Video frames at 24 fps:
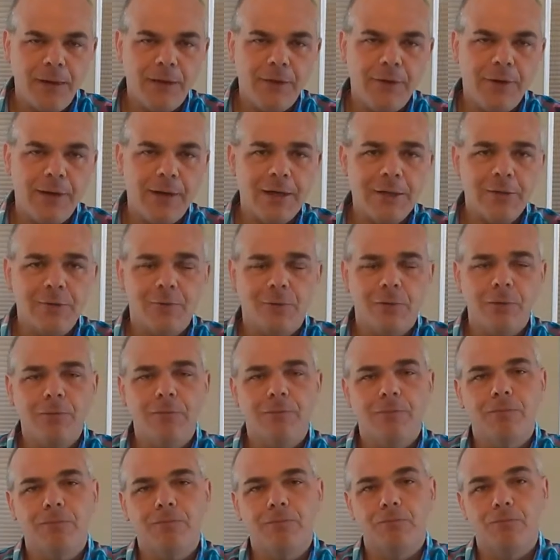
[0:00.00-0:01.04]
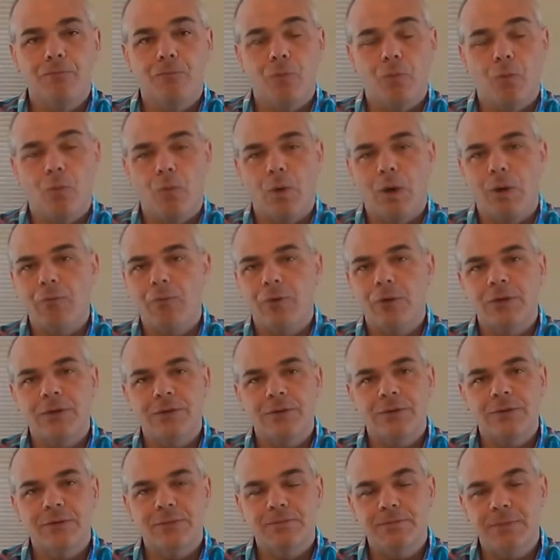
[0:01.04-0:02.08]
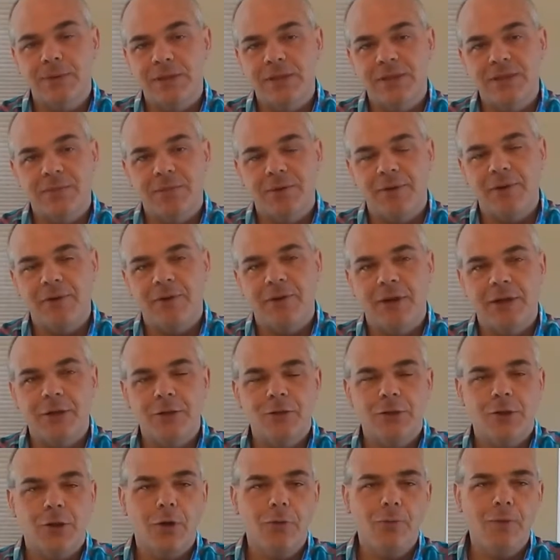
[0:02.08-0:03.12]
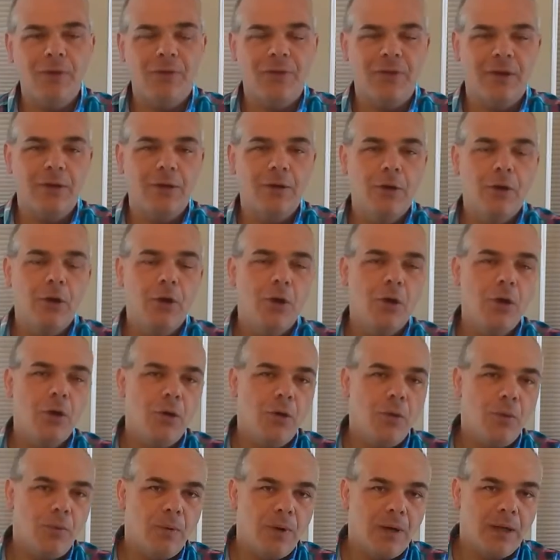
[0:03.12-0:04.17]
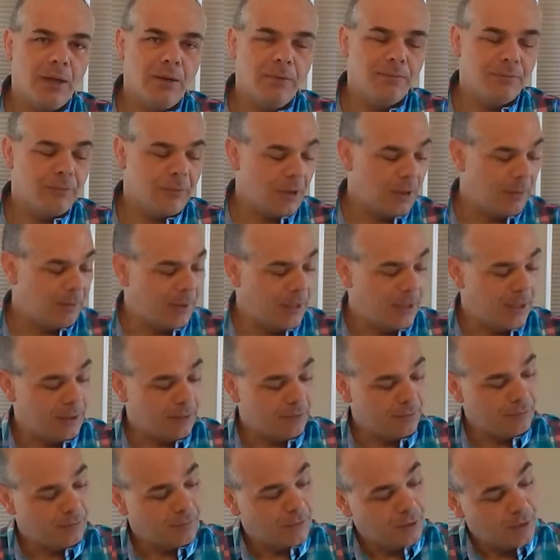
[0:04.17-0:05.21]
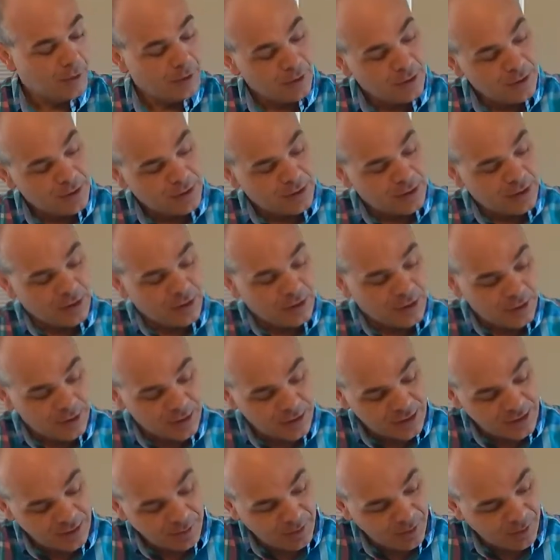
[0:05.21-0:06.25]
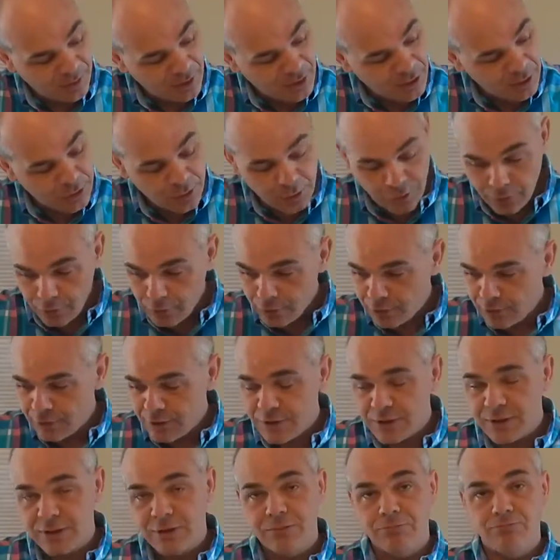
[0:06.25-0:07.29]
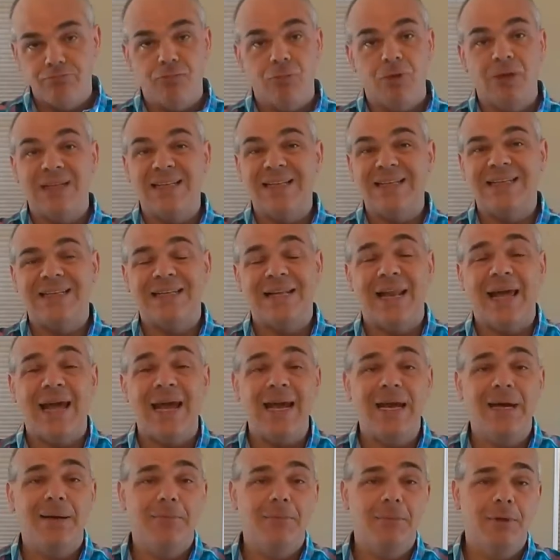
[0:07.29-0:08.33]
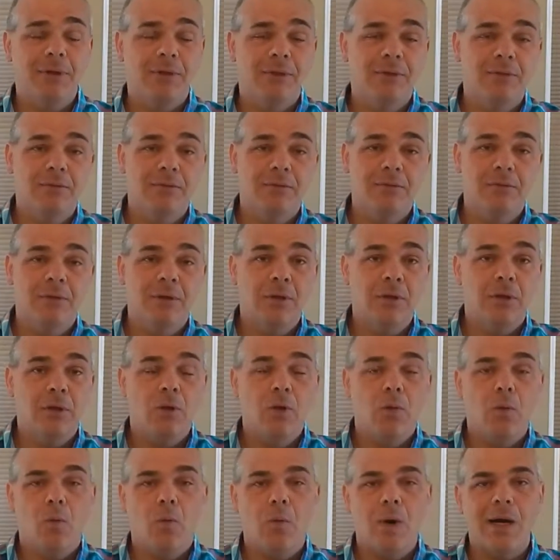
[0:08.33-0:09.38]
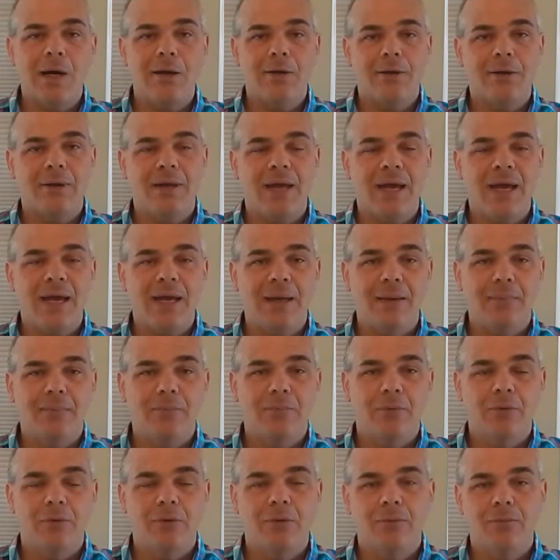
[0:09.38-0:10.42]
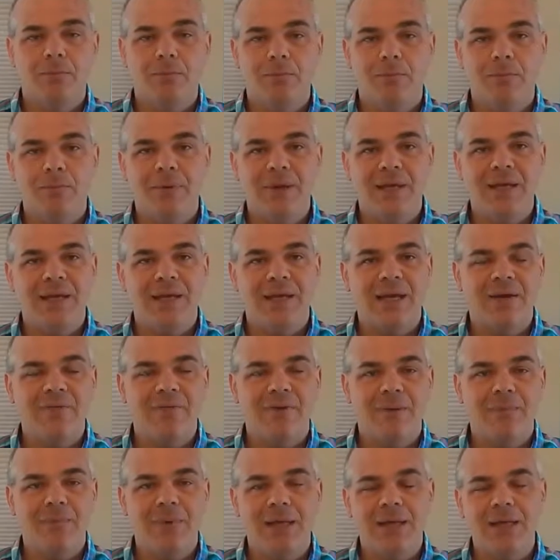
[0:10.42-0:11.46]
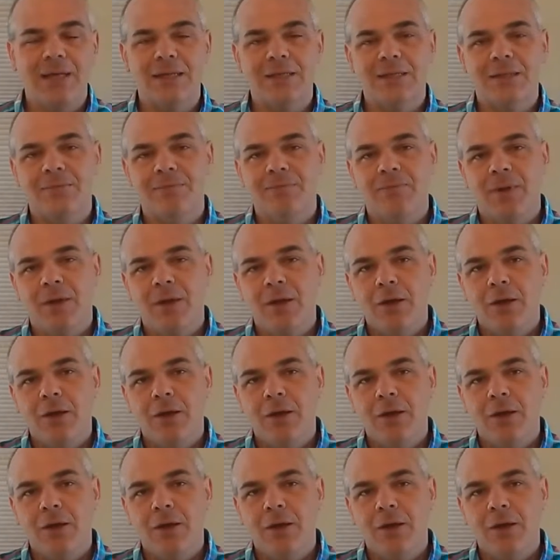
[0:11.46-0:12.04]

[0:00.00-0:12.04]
You ask, well, what would be some of the things to go with it? Well, such as some of these Nortons, lamb, wild game, big heavy meats.